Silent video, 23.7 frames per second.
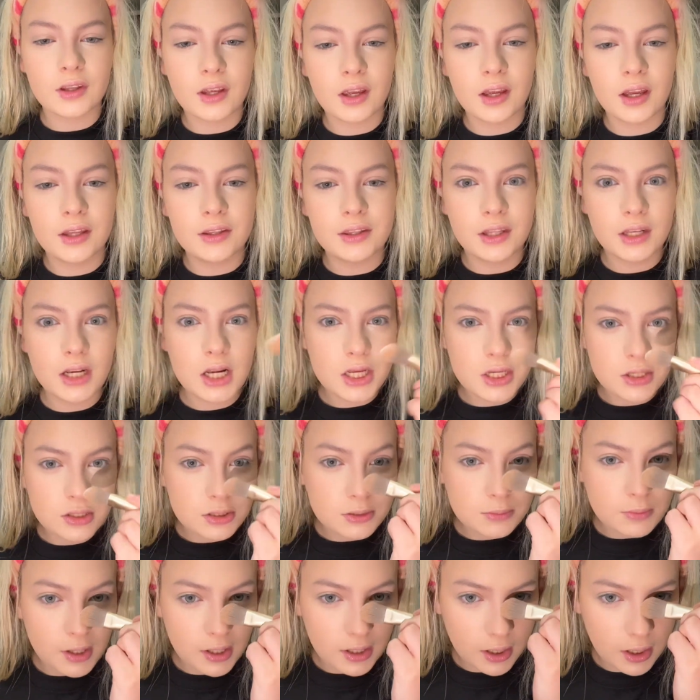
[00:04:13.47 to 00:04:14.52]
I use
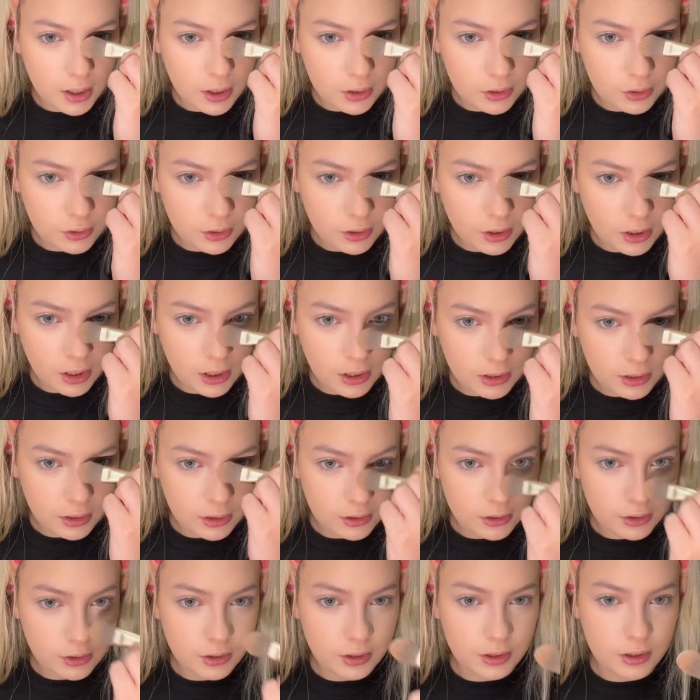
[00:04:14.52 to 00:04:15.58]
my other
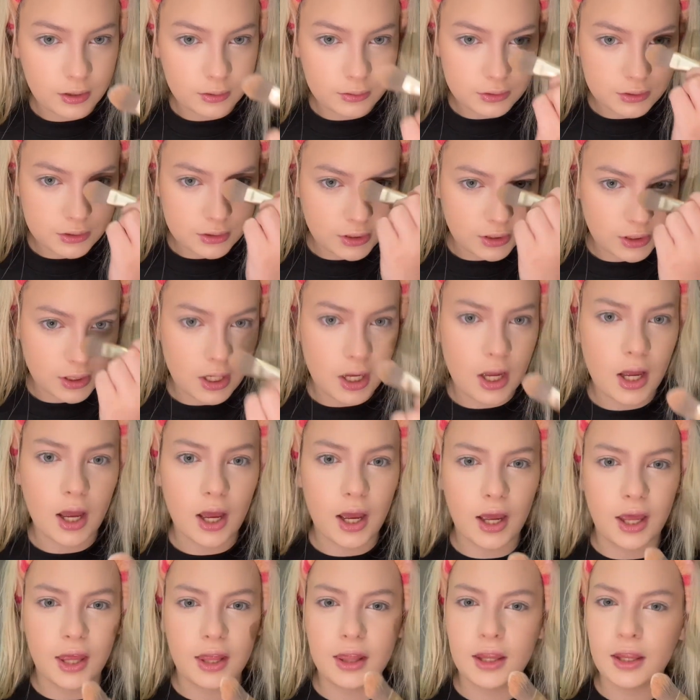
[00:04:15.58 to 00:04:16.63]
highlighter and I'm just gonna
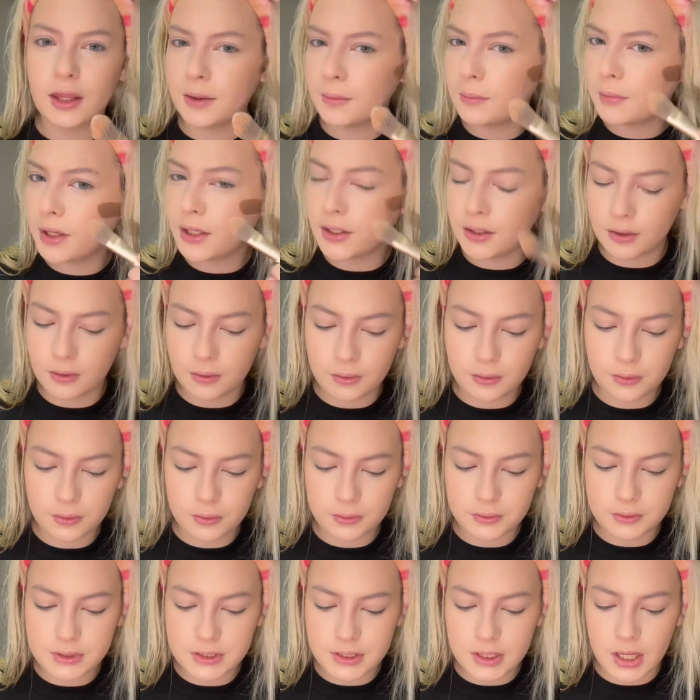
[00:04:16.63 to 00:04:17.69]
highlight my
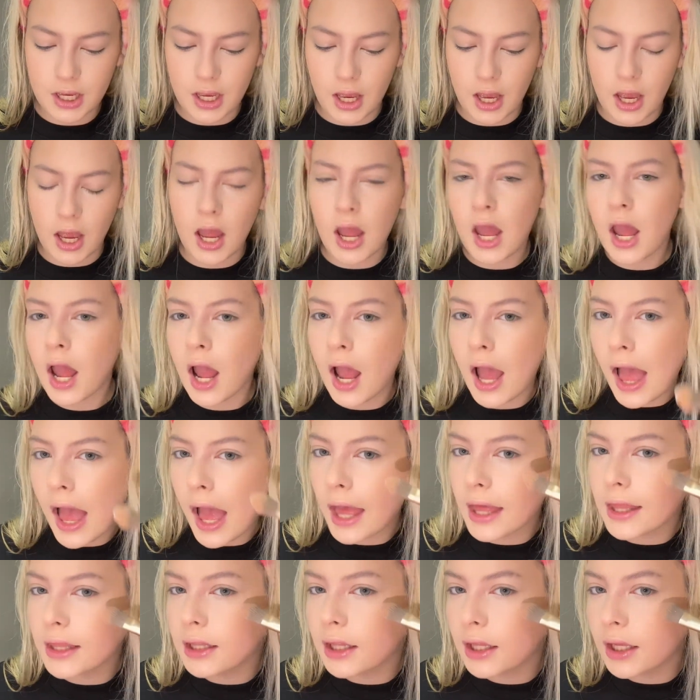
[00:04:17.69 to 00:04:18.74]
nose,
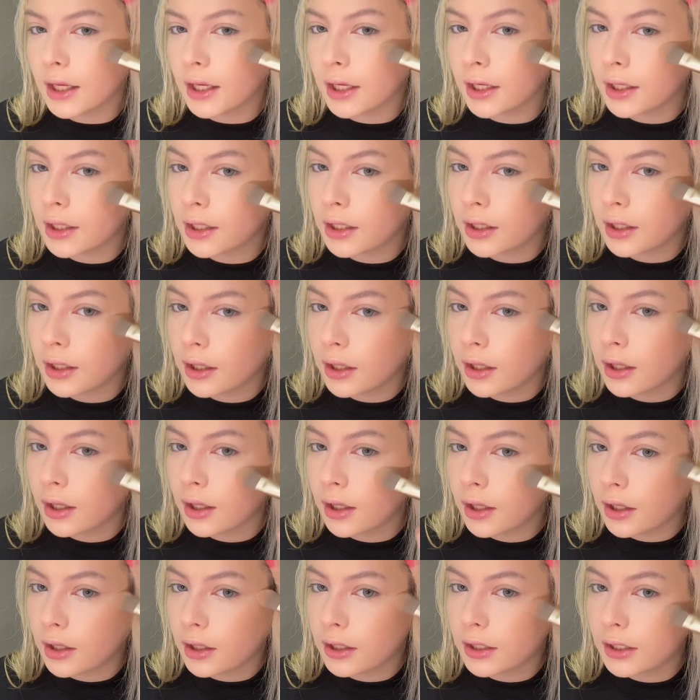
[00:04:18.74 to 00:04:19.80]
highlight
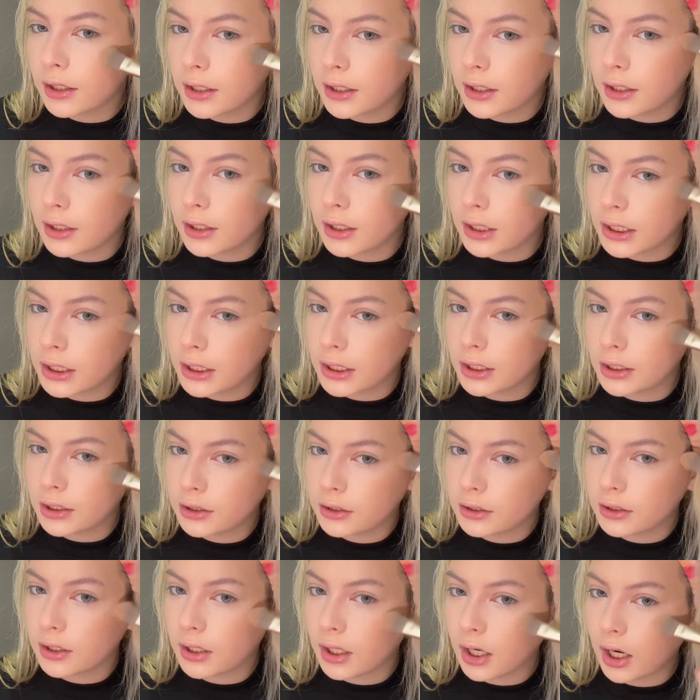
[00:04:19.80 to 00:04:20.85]
here,
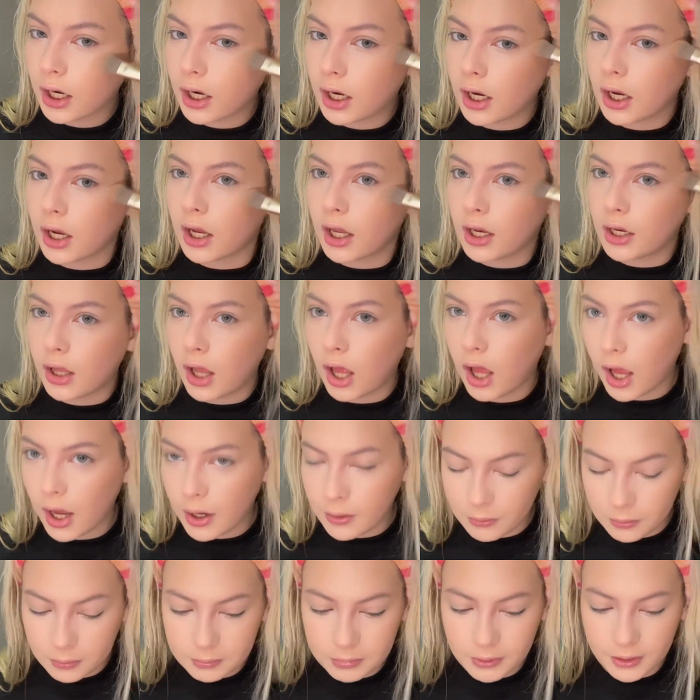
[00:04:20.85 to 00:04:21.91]
and I
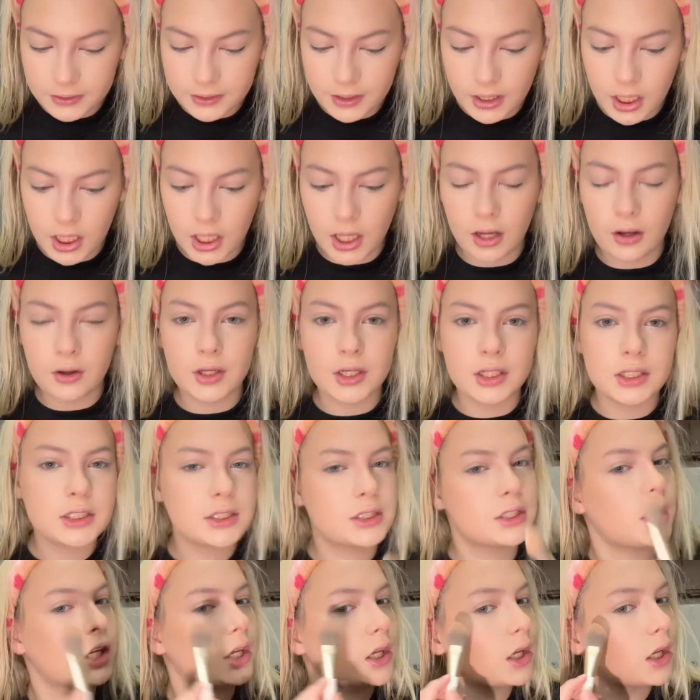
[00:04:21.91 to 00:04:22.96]
will blend that out in a second.